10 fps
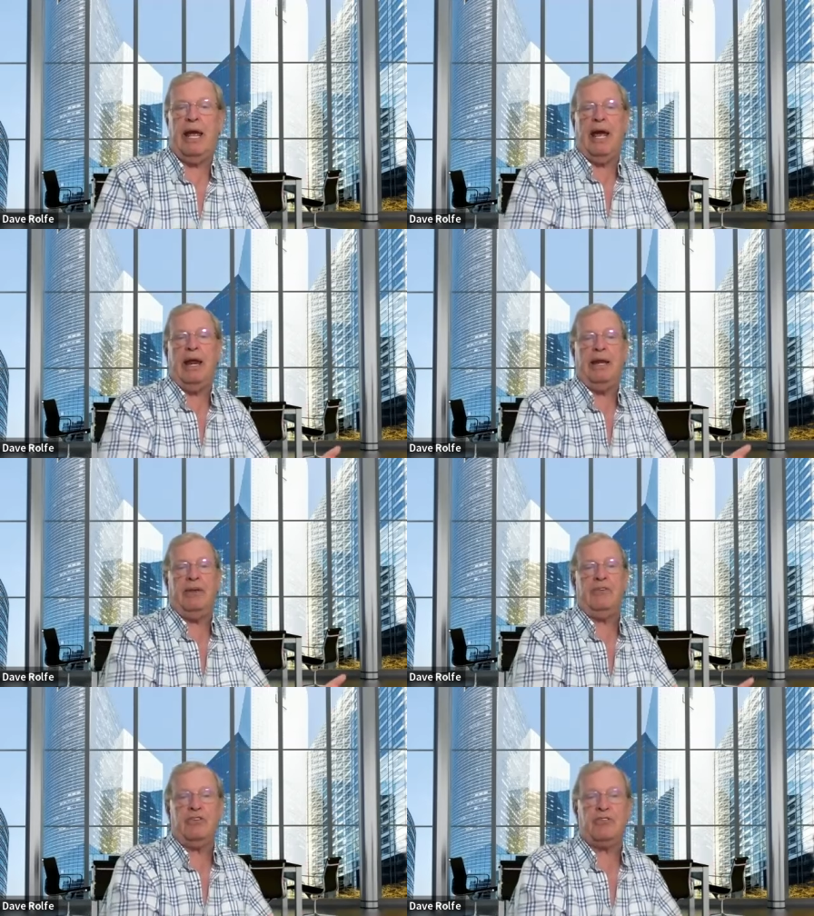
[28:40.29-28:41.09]
and
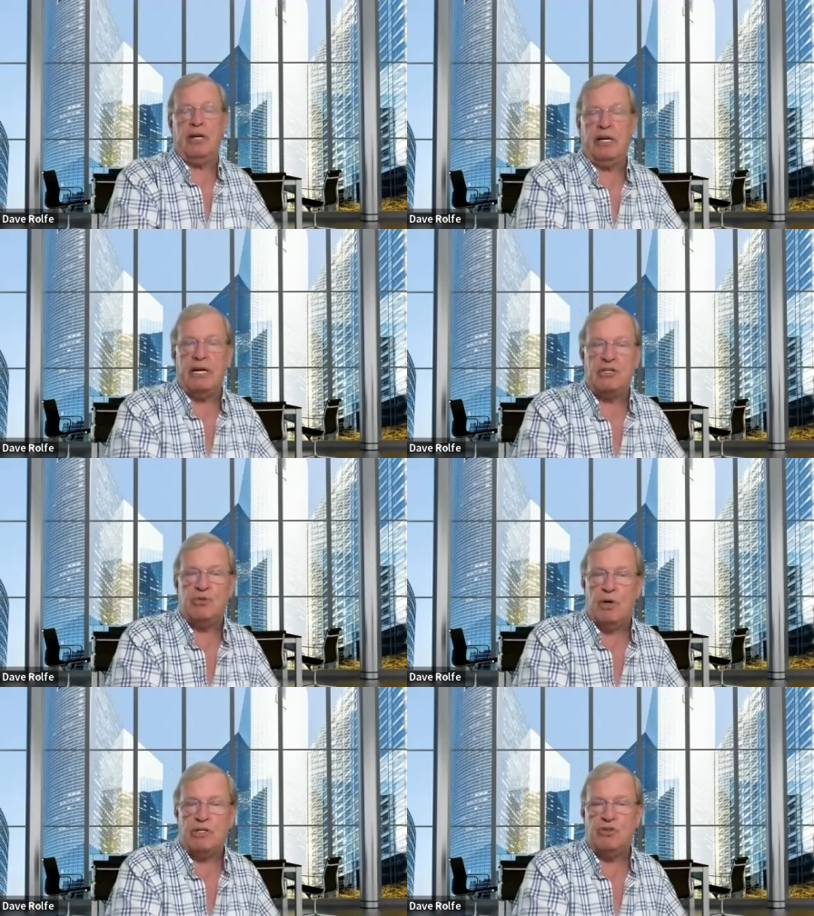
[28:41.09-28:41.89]
is this going to get
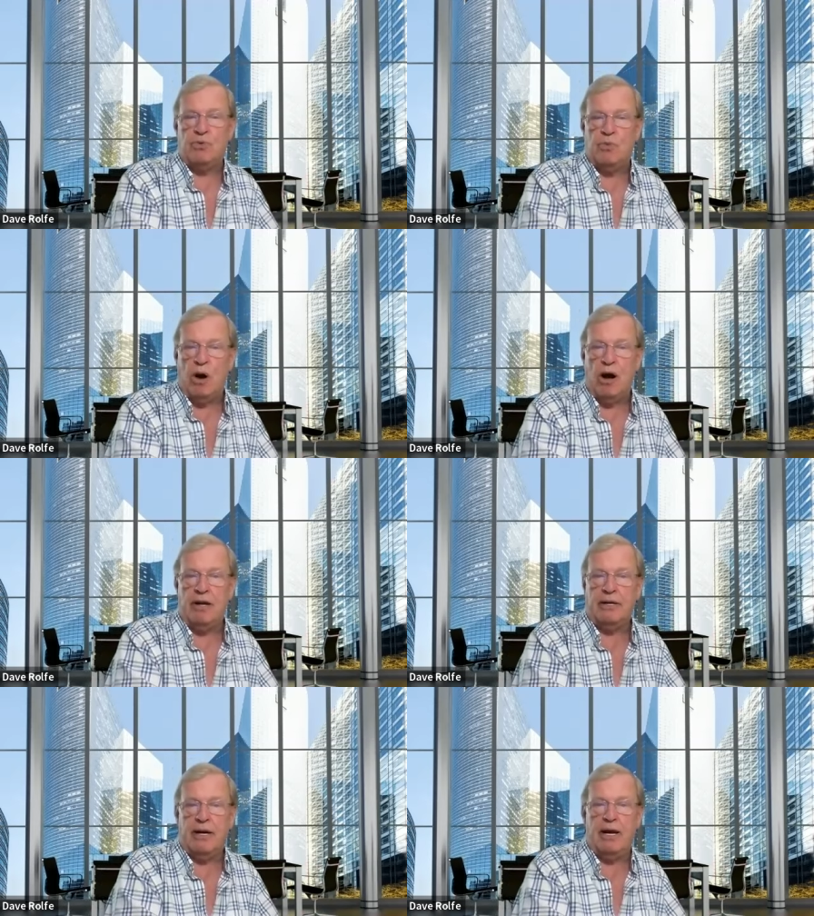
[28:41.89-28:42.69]
you what you
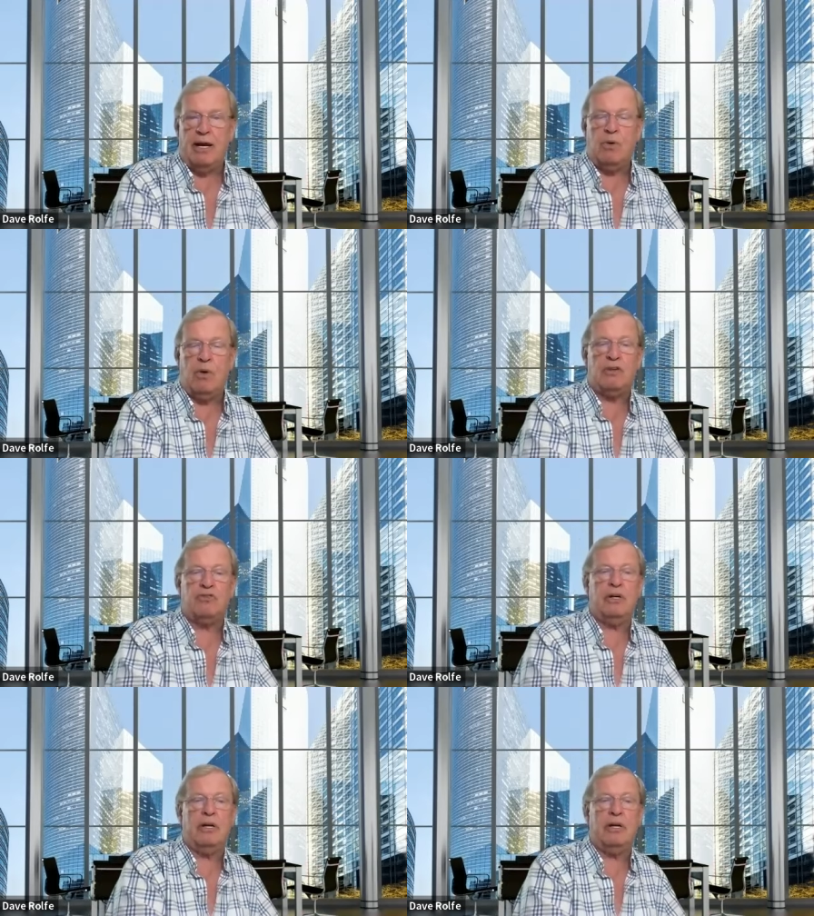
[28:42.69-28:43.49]
want kind of
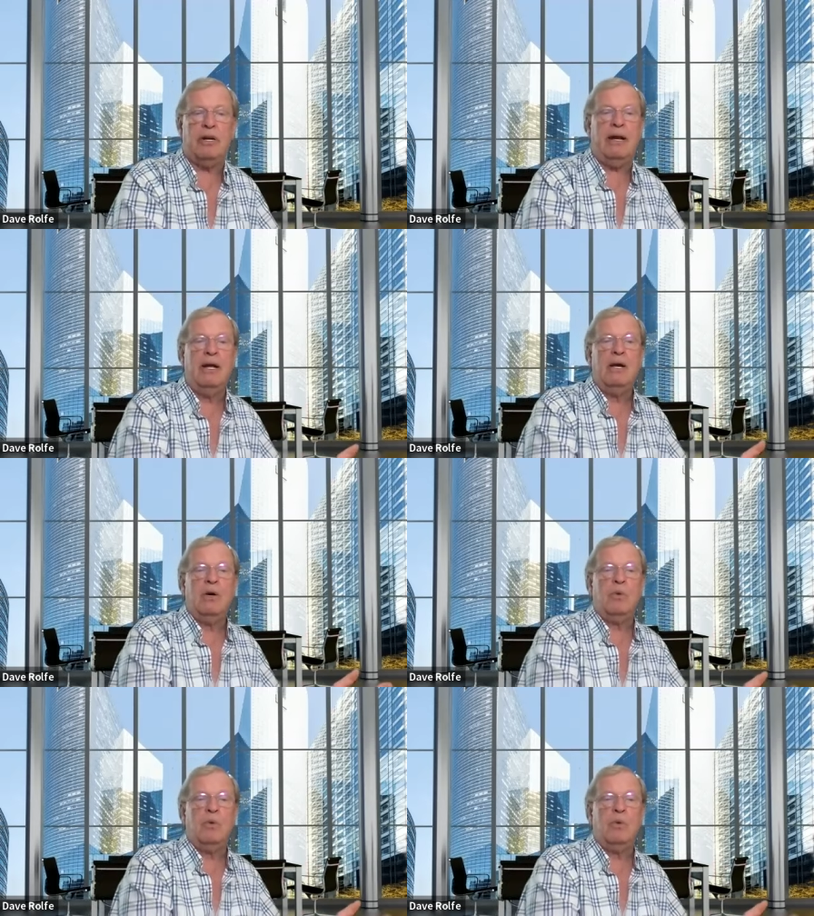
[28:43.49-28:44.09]
question and